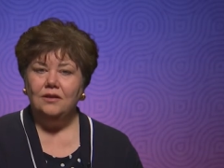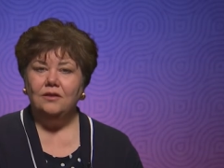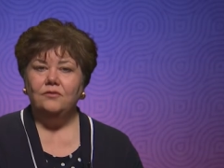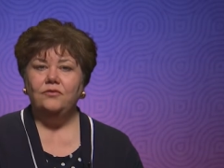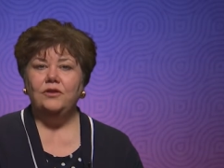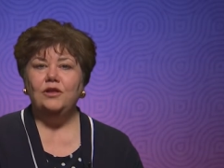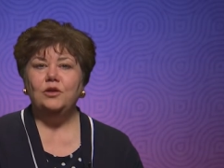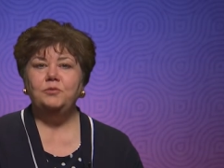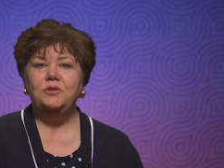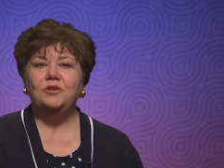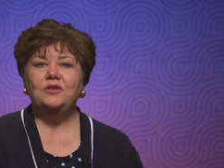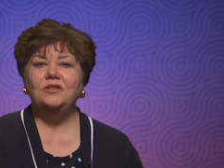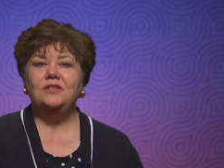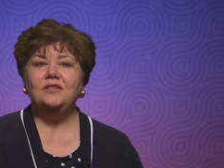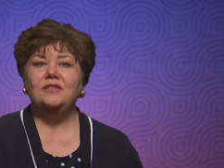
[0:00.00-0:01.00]

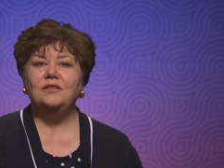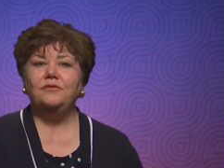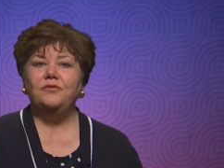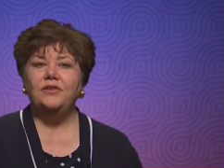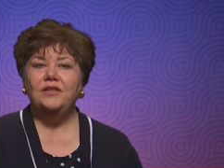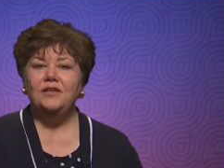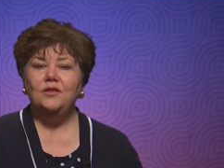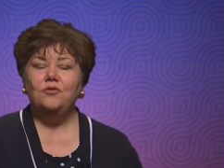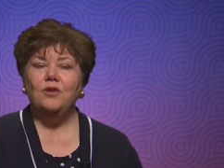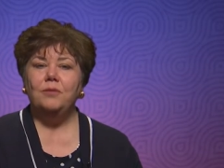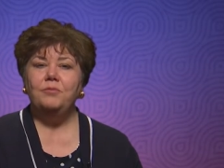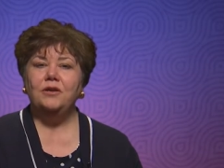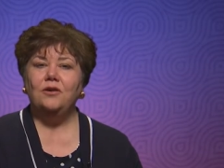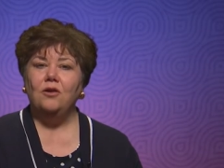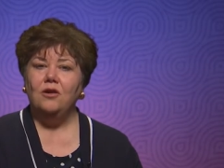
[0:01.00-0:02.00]
Philoptochos is the
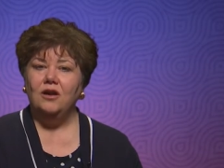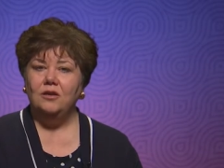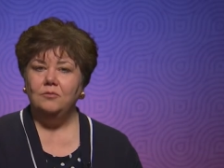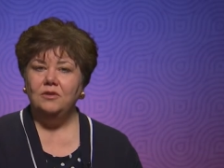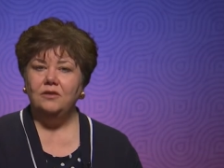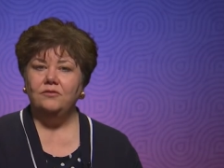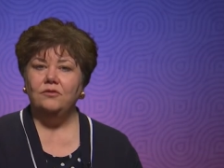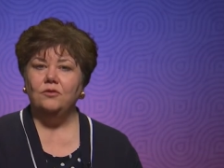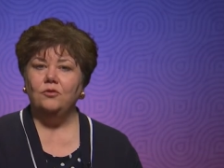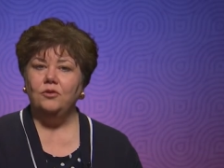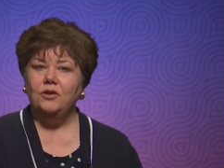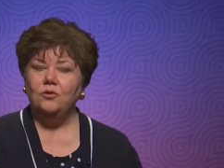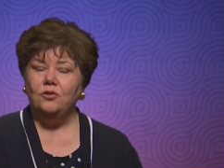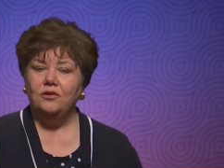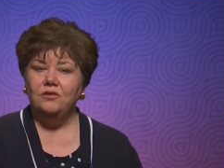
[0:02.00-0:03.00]
philanthropic arm of the
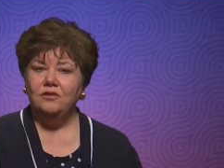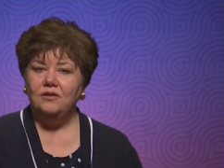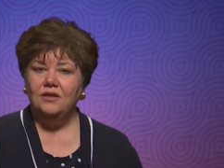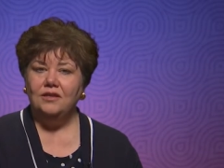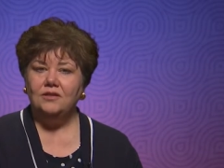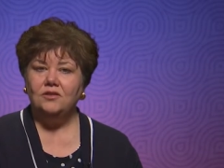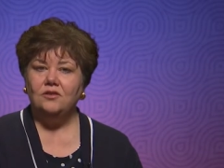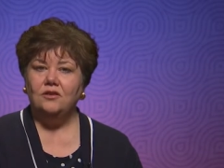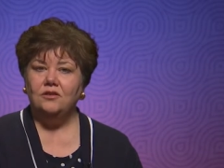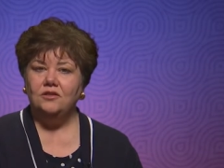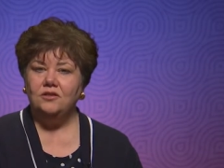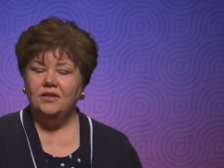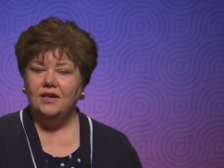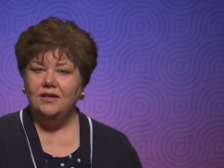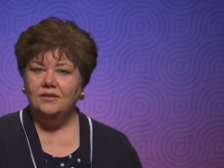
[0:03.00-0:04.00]
Greek Orthodox
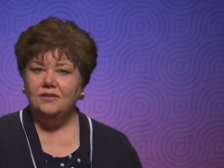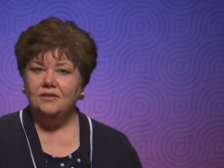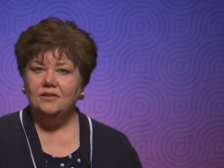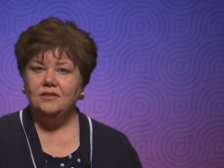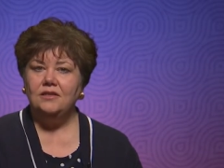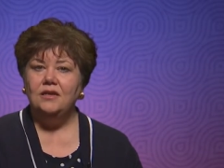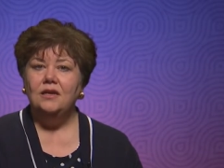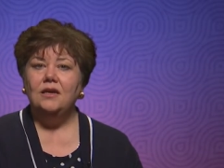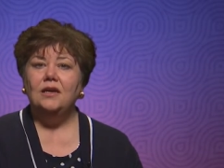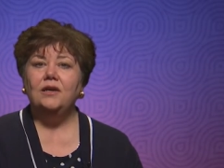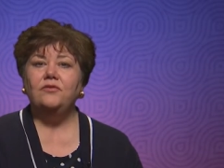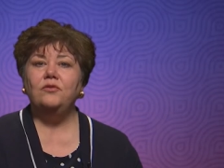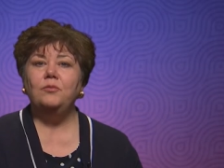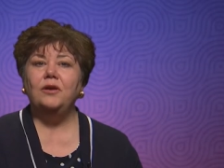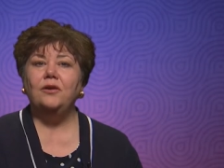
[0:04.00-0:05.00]
Archdiocese of
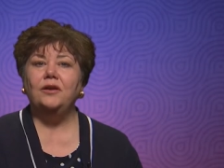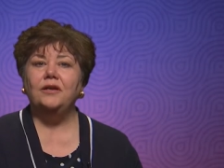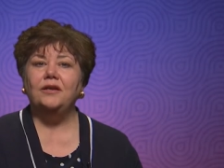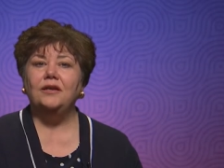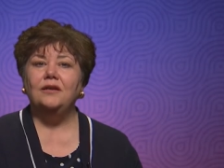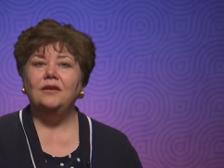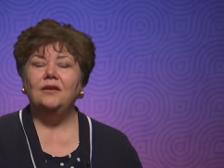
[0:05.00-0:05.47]
America.